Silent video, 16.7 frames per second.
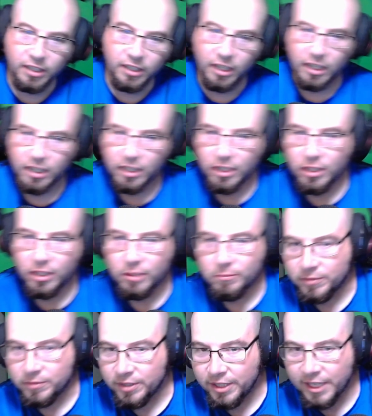
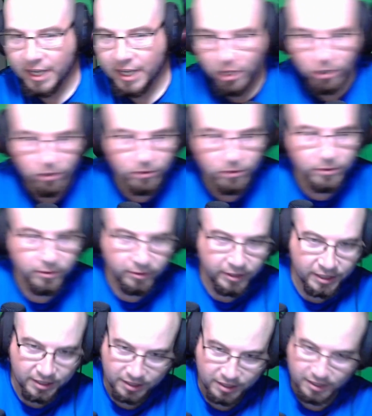Now
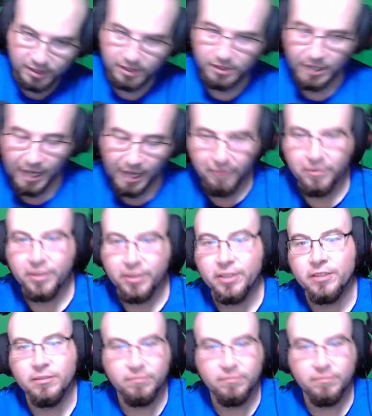it's having